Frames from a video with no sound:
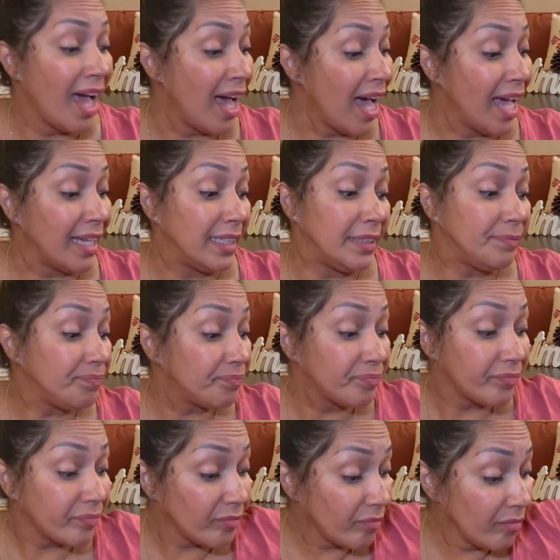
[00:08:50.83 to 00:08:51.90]

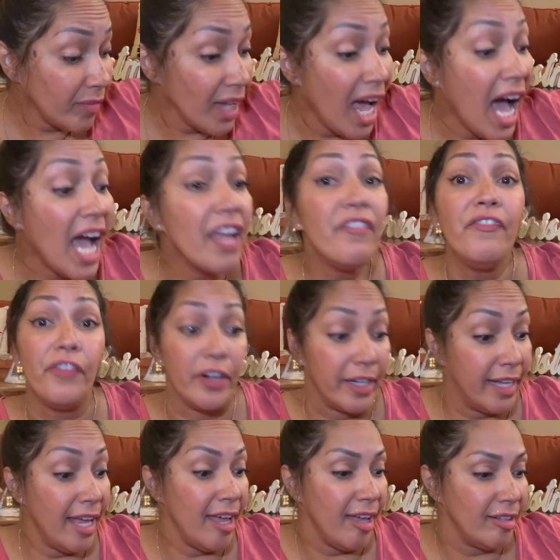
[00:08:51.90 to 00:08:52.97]
I
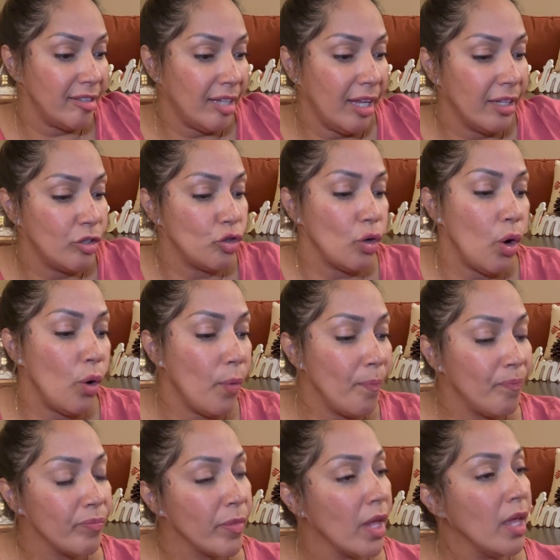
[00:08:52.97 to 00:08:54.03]
forget. So
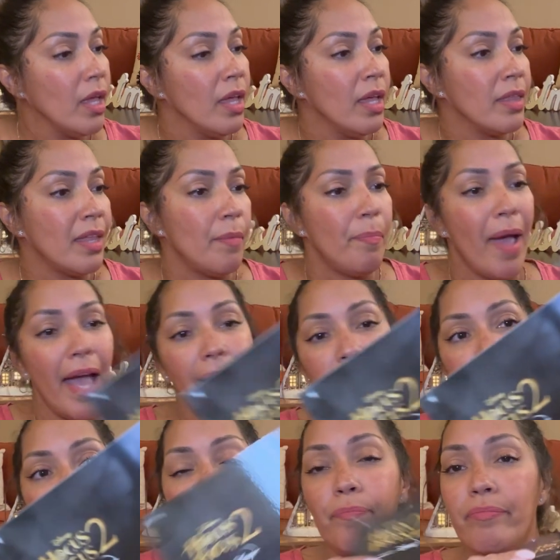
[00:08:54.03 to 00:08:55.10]
they packed
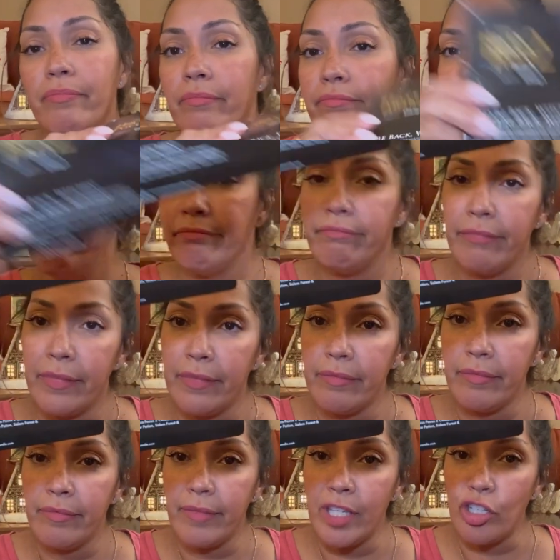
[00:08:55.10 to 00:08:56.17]
up
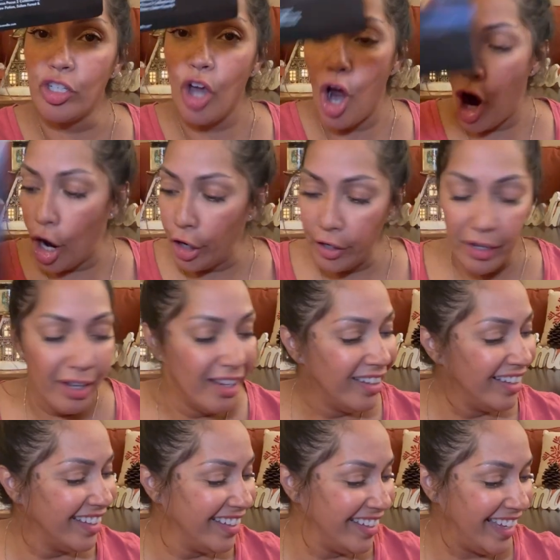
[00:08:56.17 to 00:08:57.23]
this card
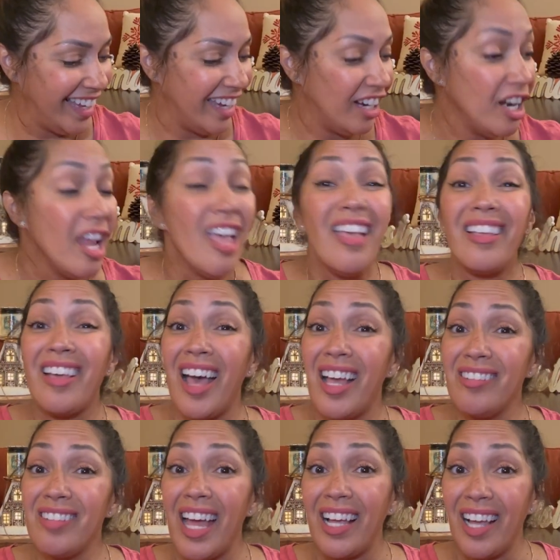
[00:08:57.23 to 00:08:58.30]
here.
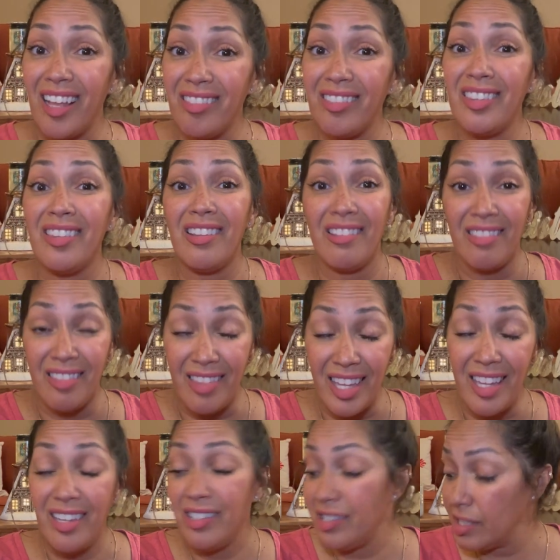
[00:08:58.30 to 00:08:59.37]
Guys, I got
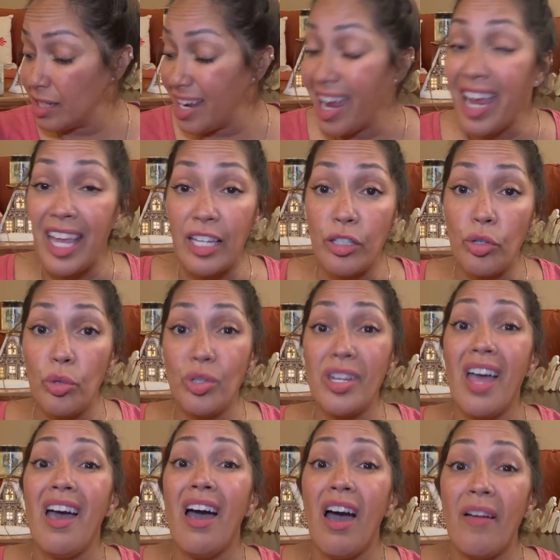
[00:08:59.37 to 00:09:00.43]
these candles,
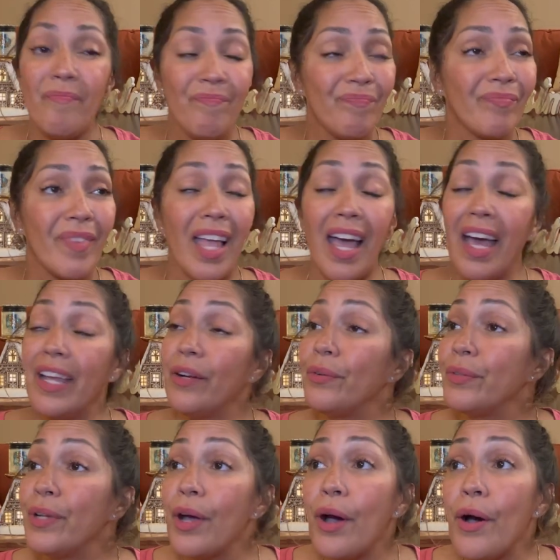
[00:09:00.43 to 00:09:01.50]
I
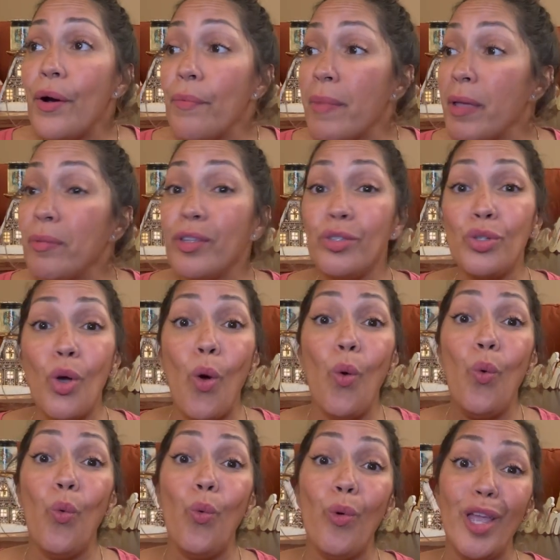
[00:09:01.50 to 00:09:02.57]
don't know, maybe 2
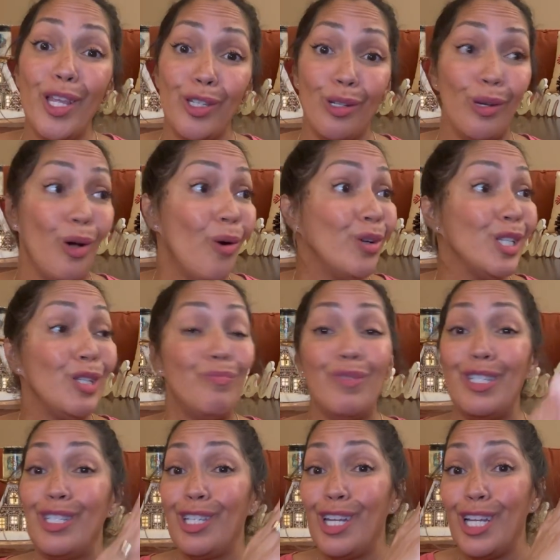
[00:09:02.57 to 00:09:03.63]
weeks ago, and it's
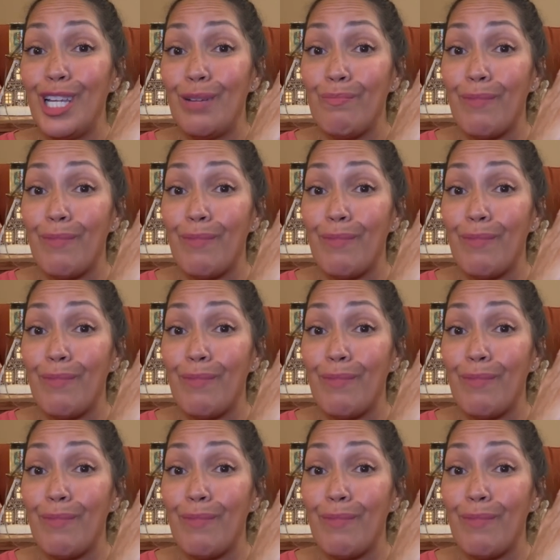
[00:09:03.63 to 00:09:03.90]
been sitting in